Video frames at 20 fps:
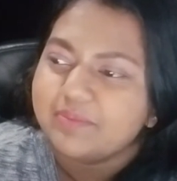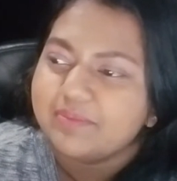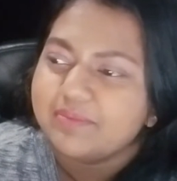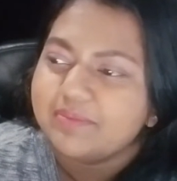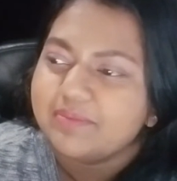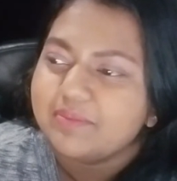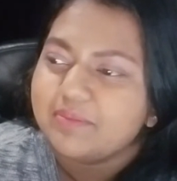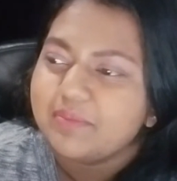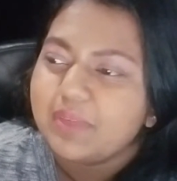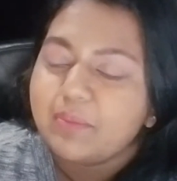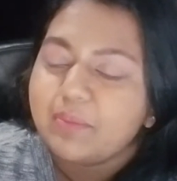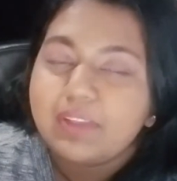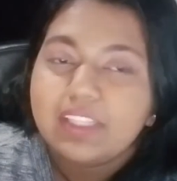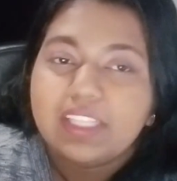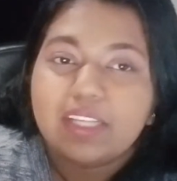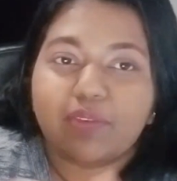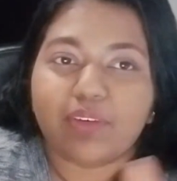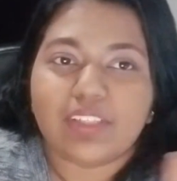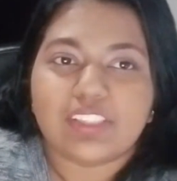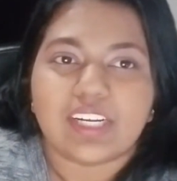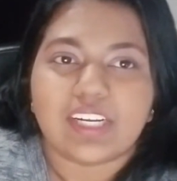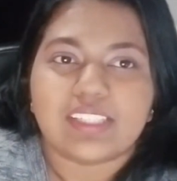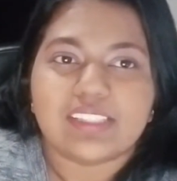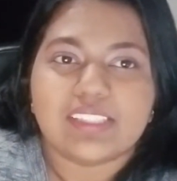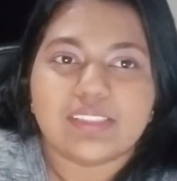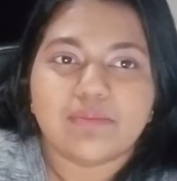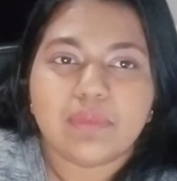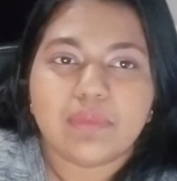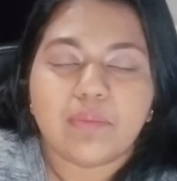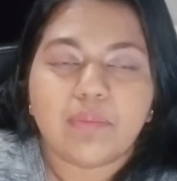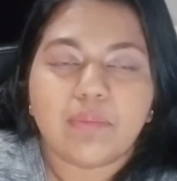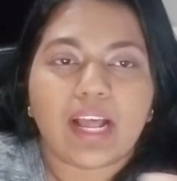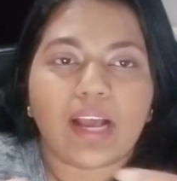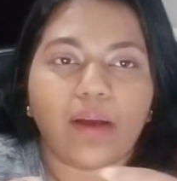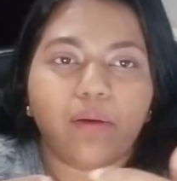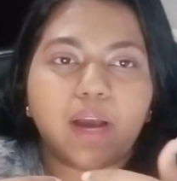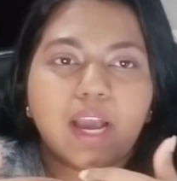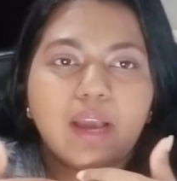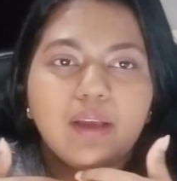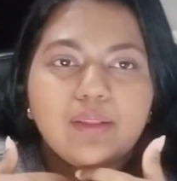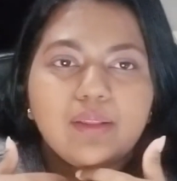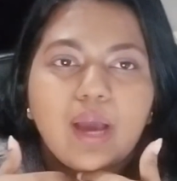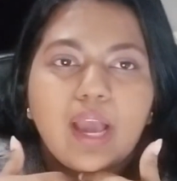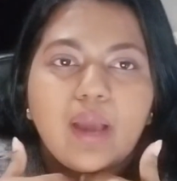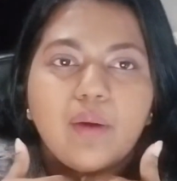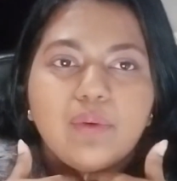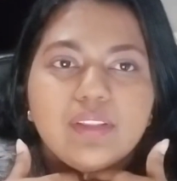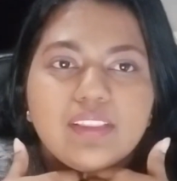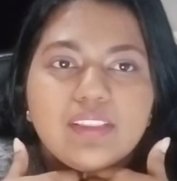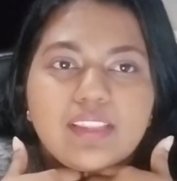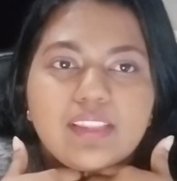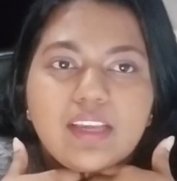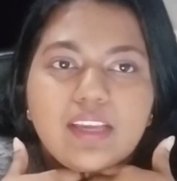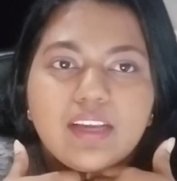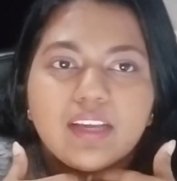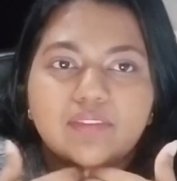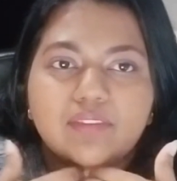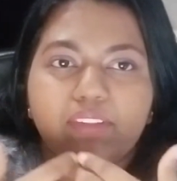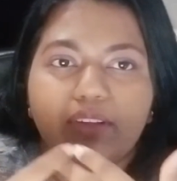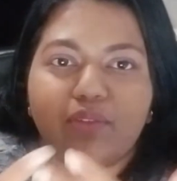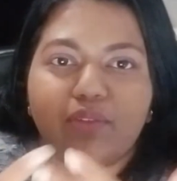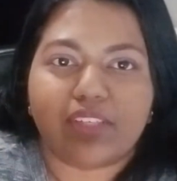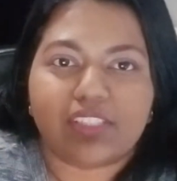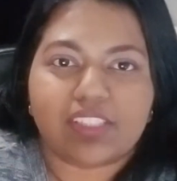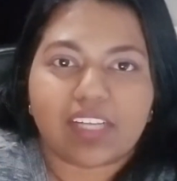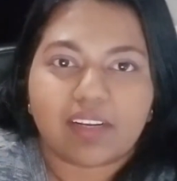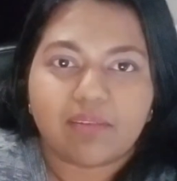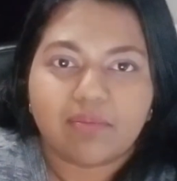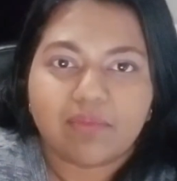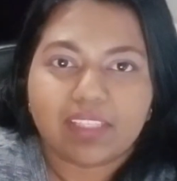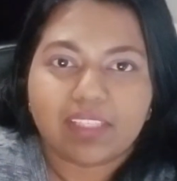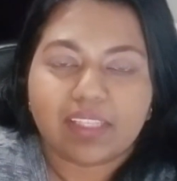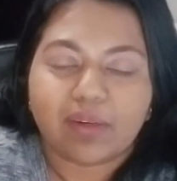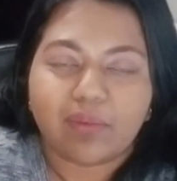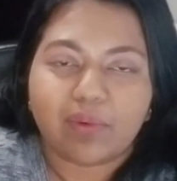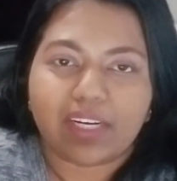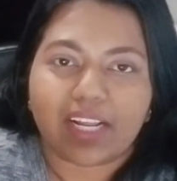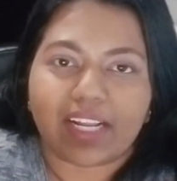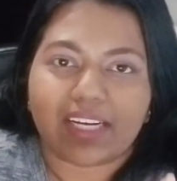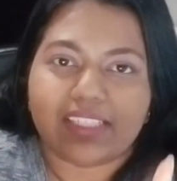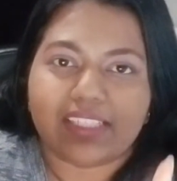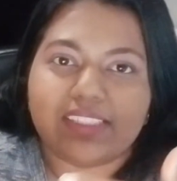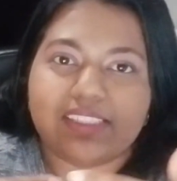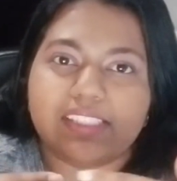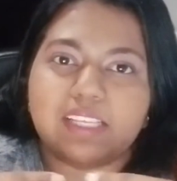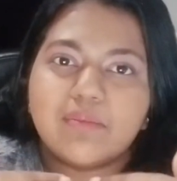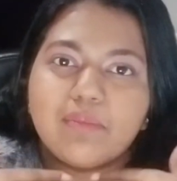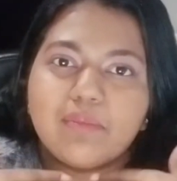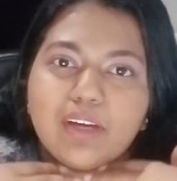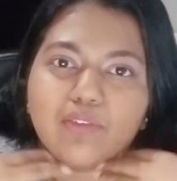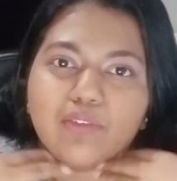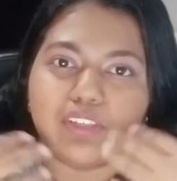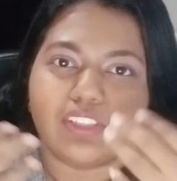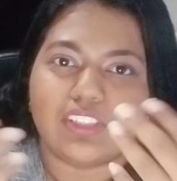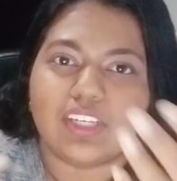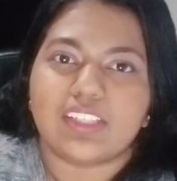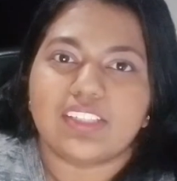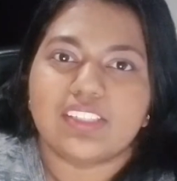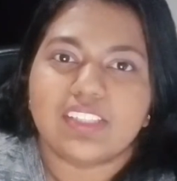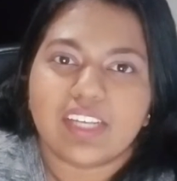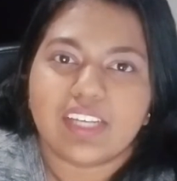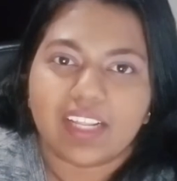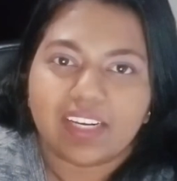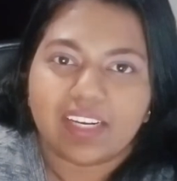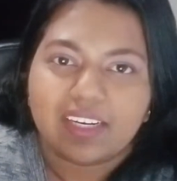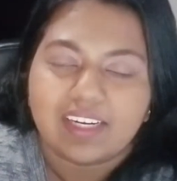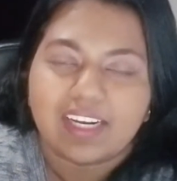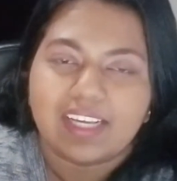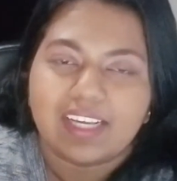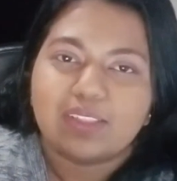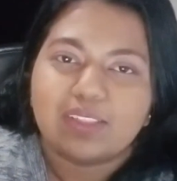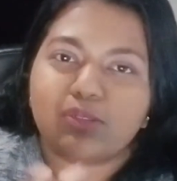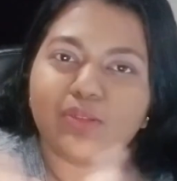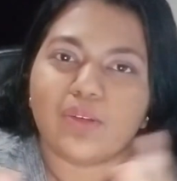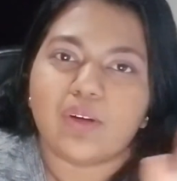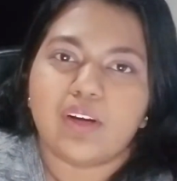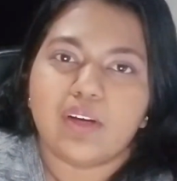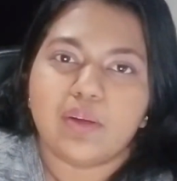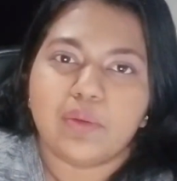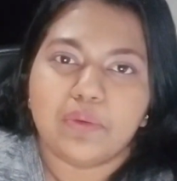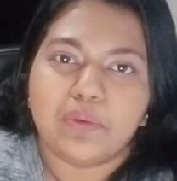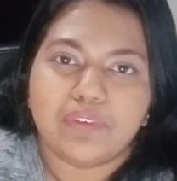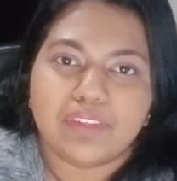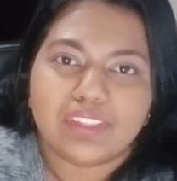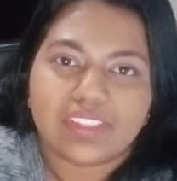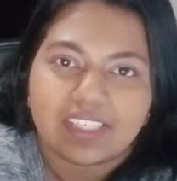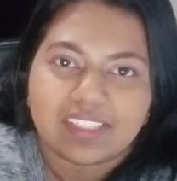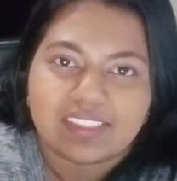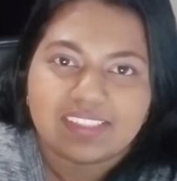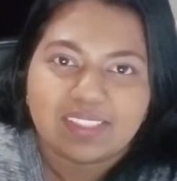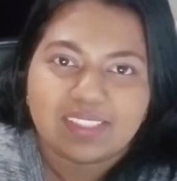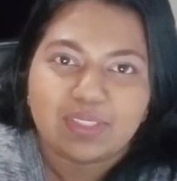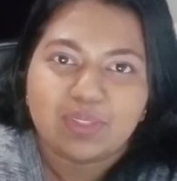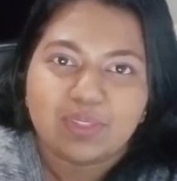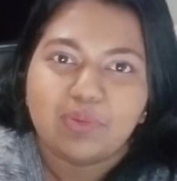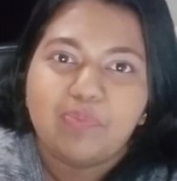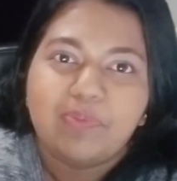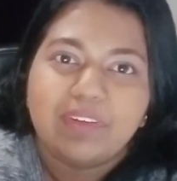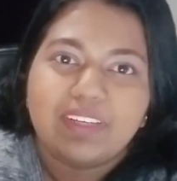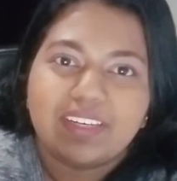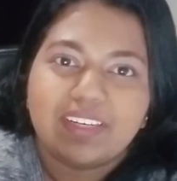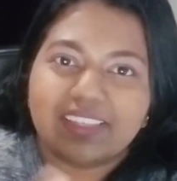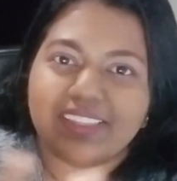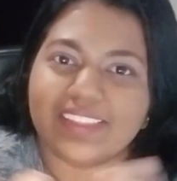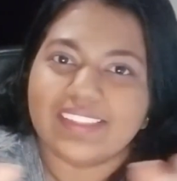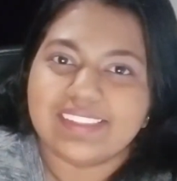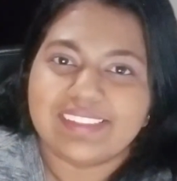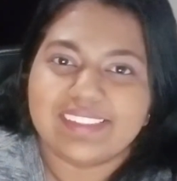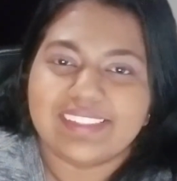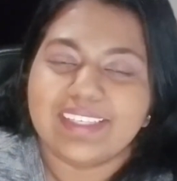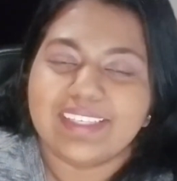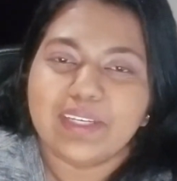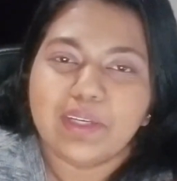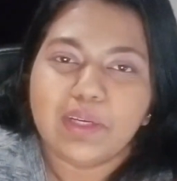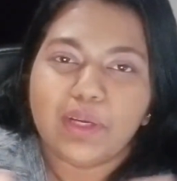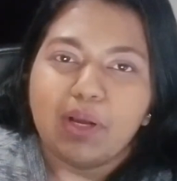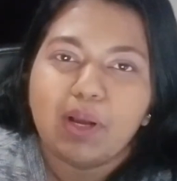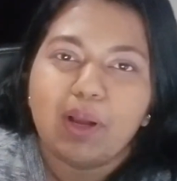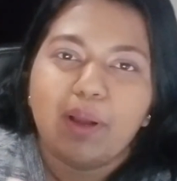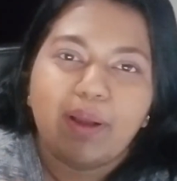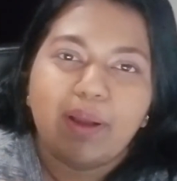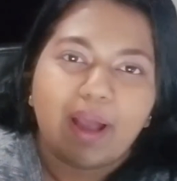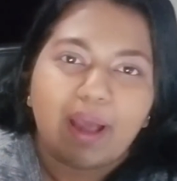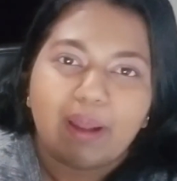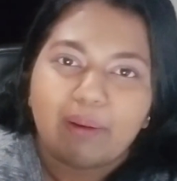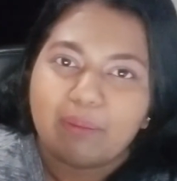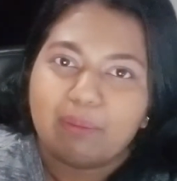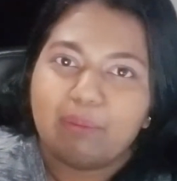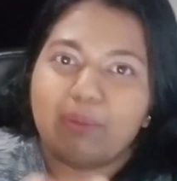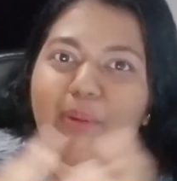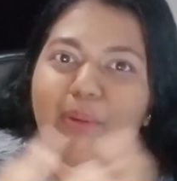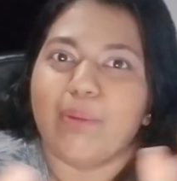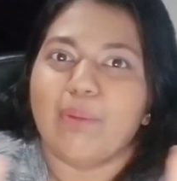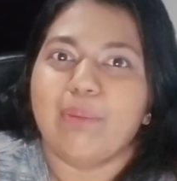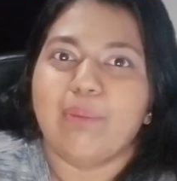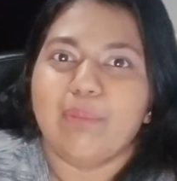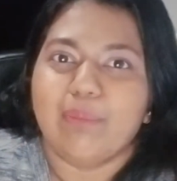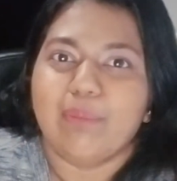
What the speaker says: Maybe they rejected me, but I would think if they reject me, they would at least send me a rejection letter like, sorry, we rejected you because I don't know,